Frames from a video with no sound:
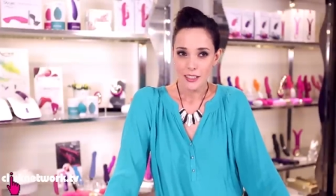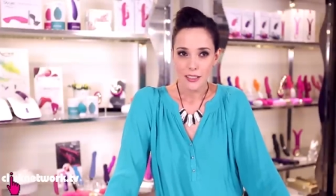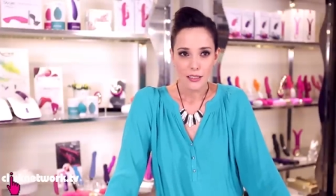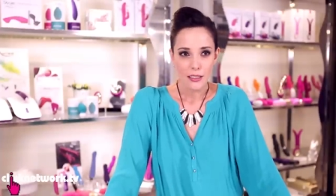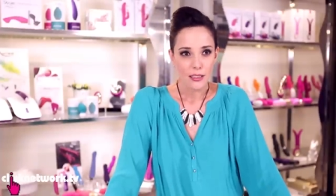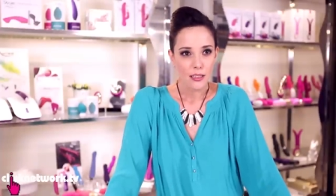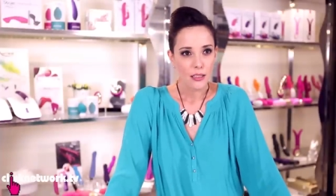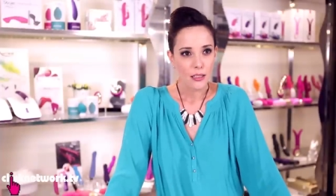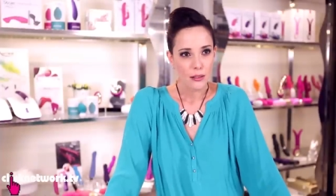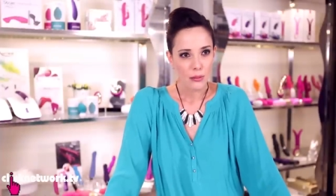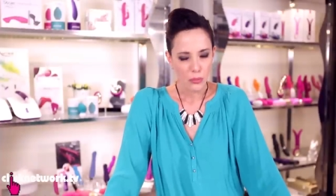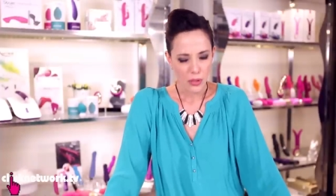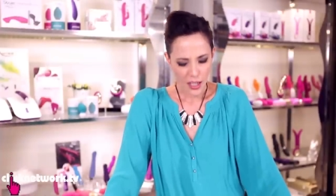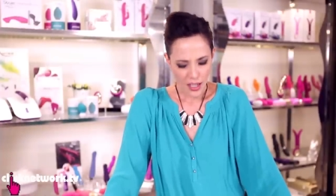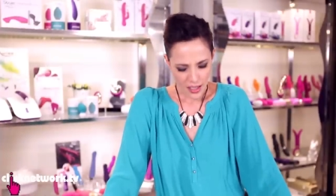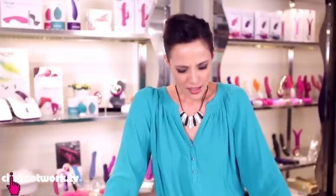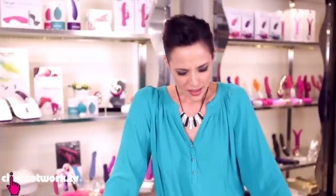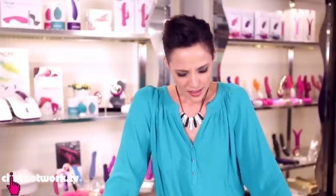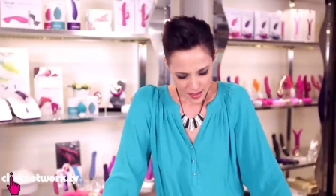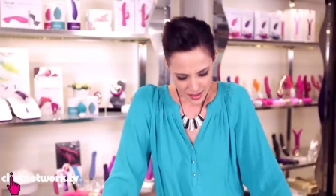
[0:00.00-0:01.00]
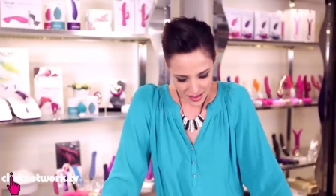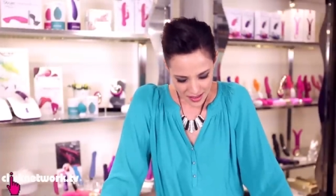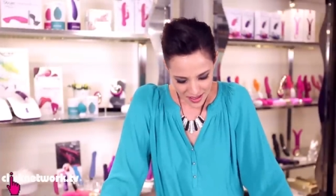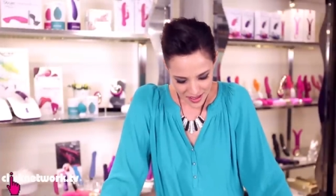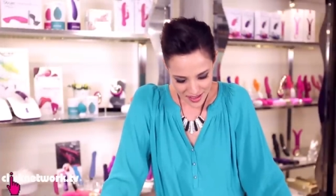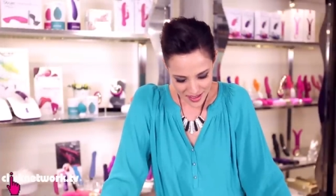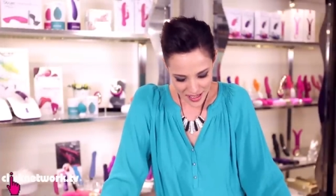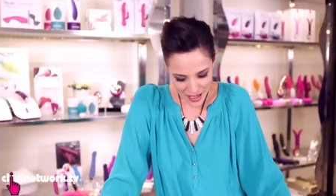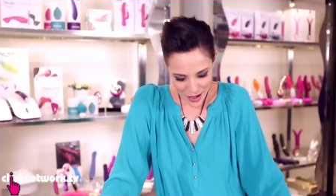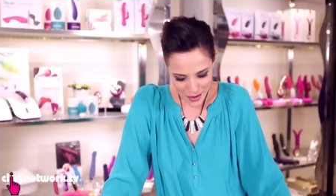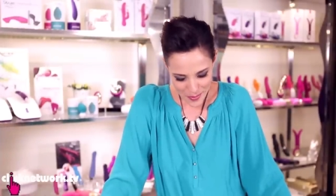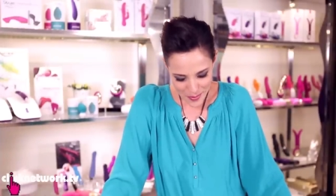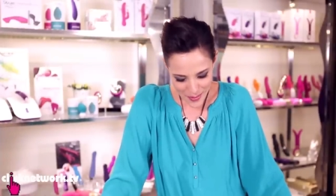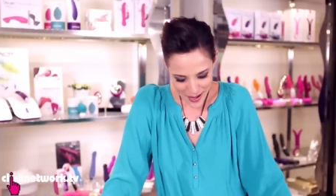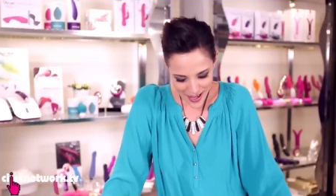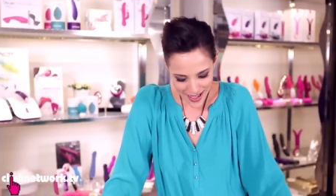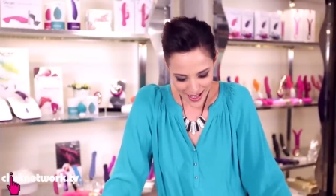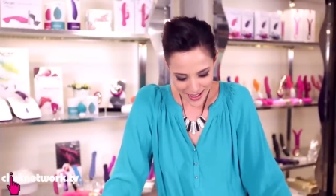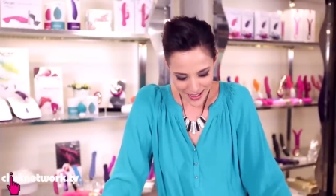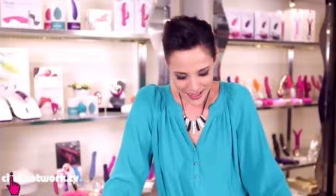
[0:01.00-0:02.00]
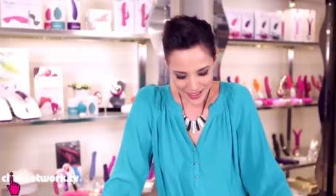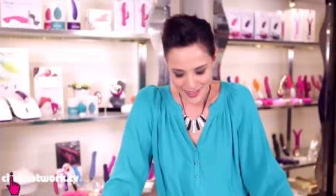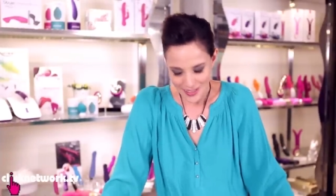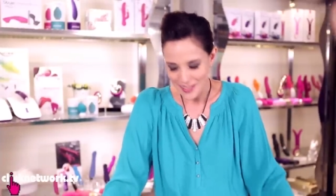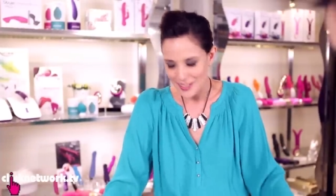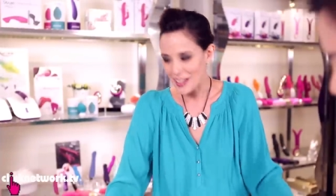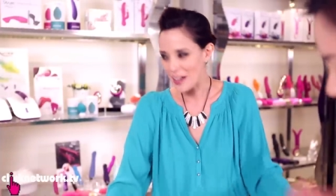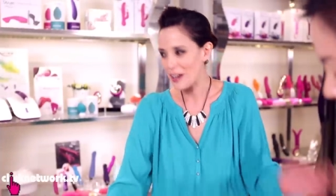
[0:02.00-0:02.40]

Okay, I tell you what? Just do Xiaomi, no. Okay.